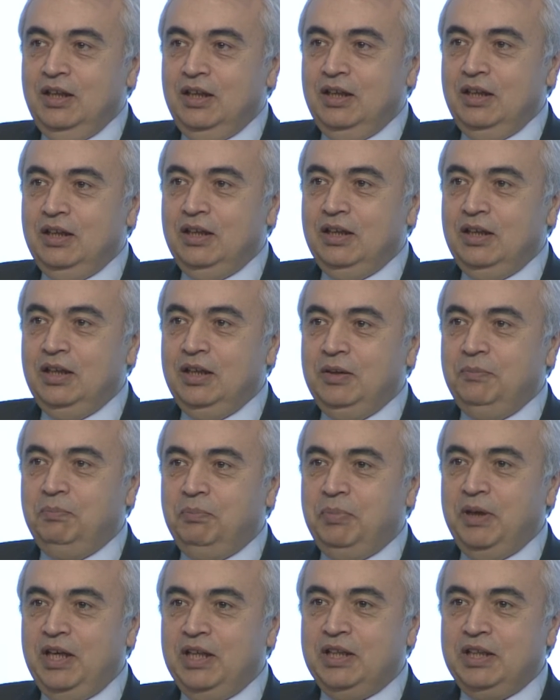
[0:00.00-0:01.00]
he
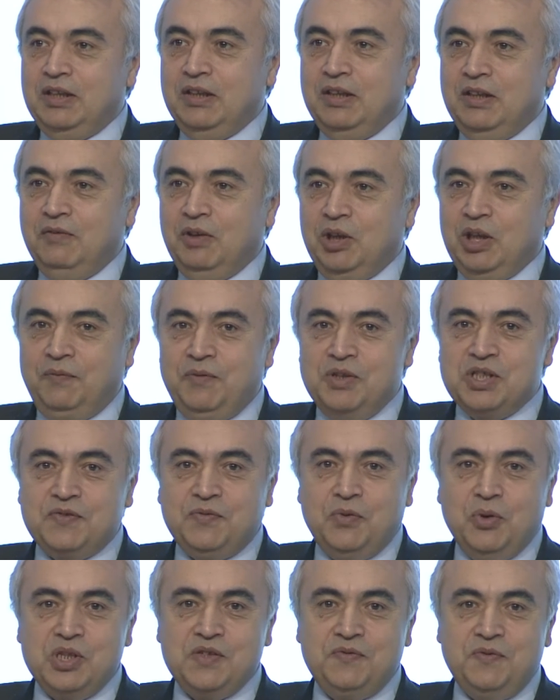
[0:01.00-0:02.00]
paid one of his
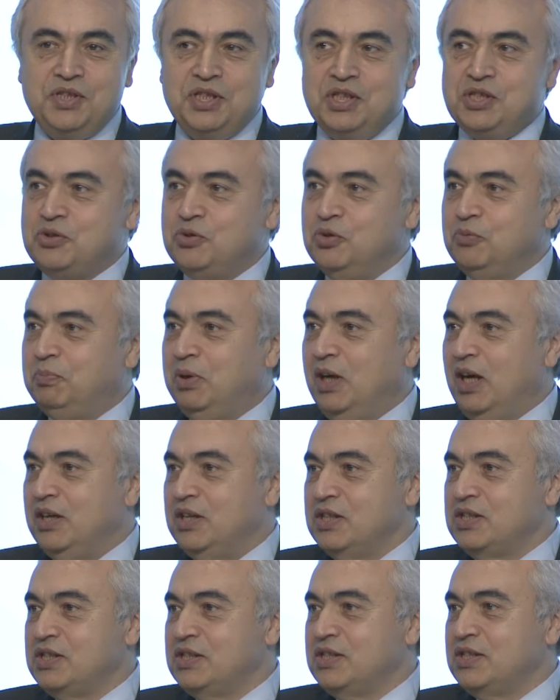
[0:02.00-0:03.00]
first visits to
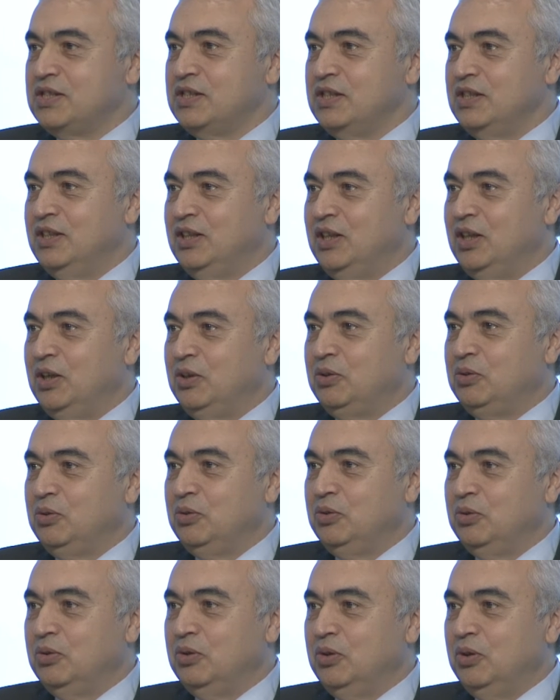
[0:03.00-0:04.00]
Paris
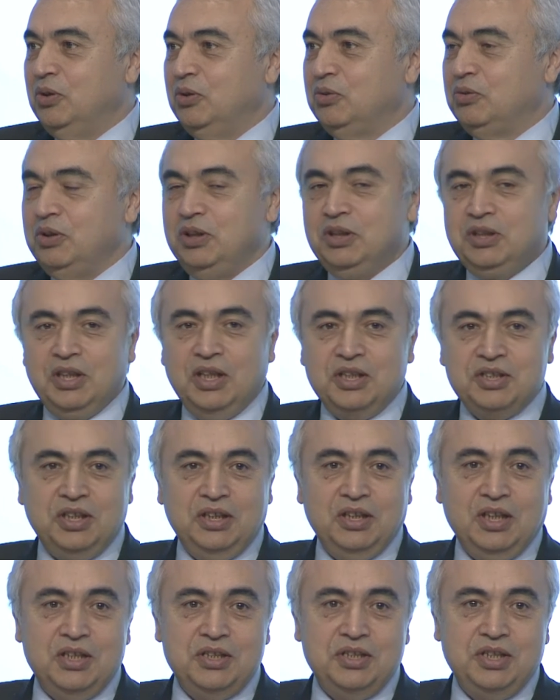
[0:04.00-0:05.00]
to International
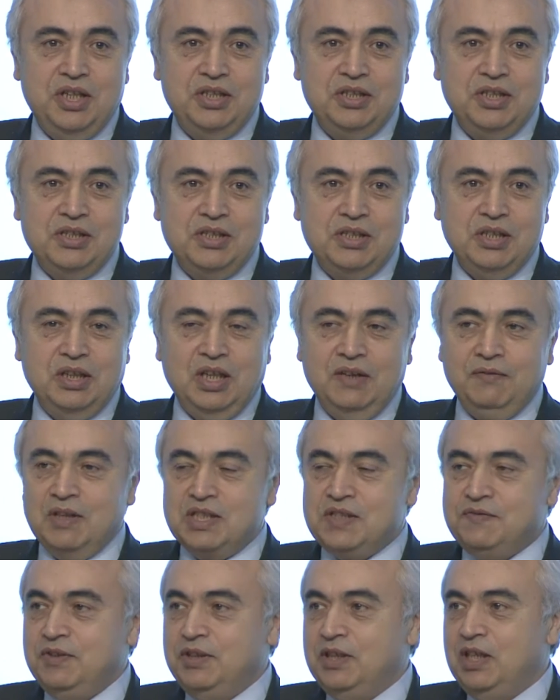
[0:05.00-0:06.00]
Energy Agency, and I
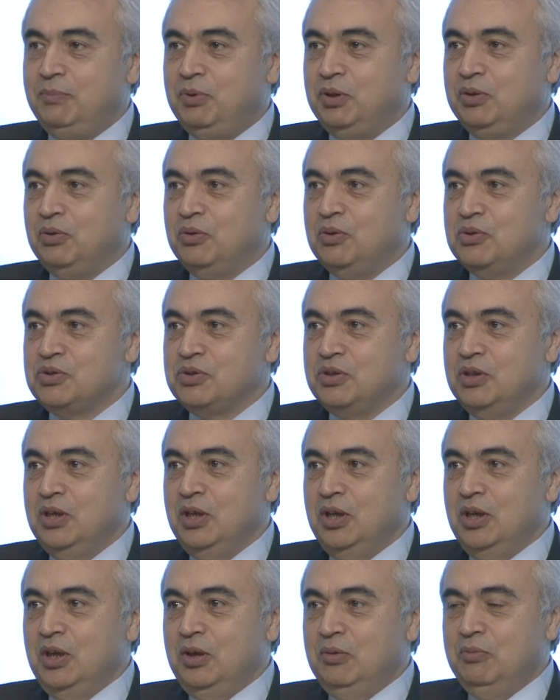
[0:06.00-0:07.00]
was very happy to host
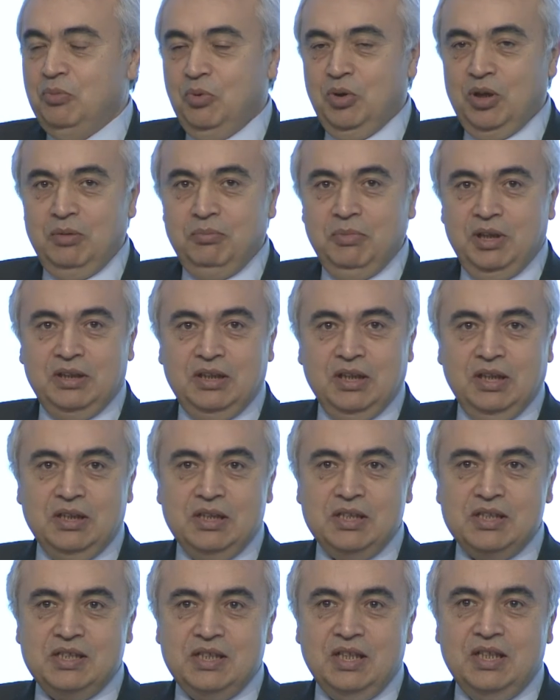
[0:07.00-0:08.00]
Mohammed and
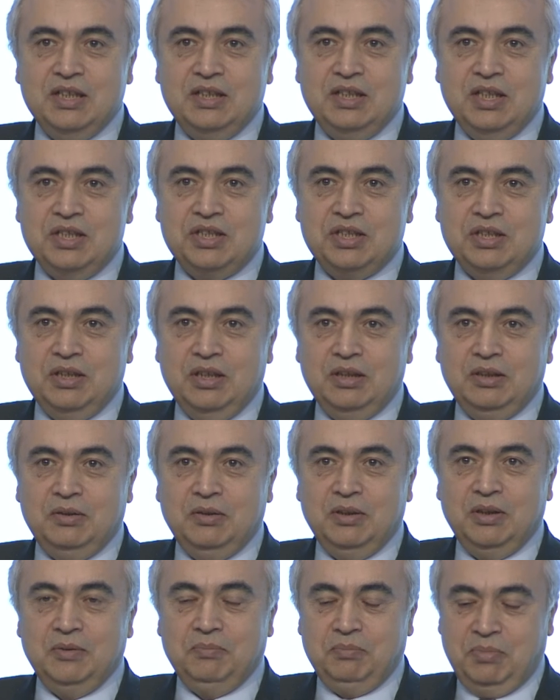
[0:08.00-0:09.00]
his delegation
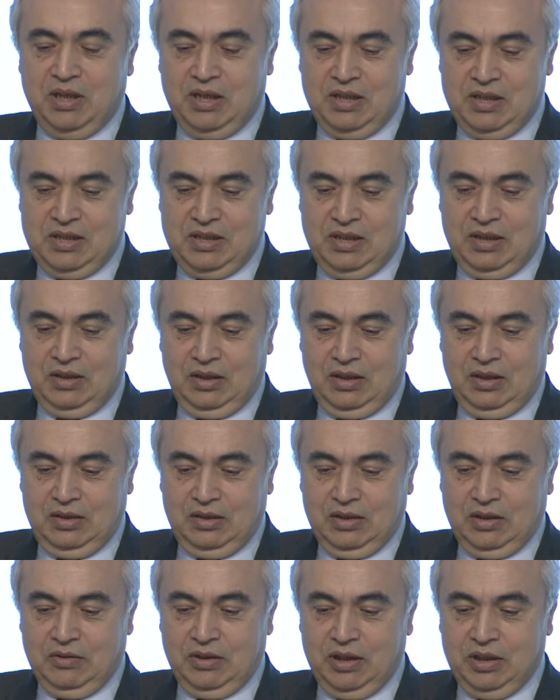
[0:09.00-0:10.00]
at Paris at
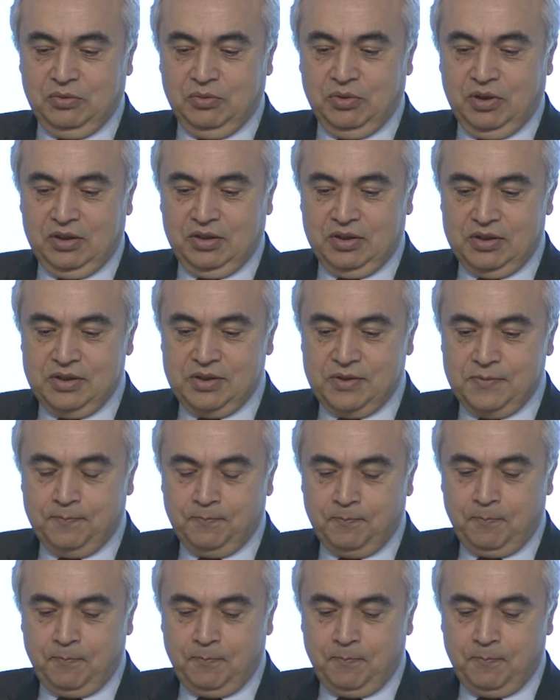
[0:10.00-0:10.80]
our headquarters.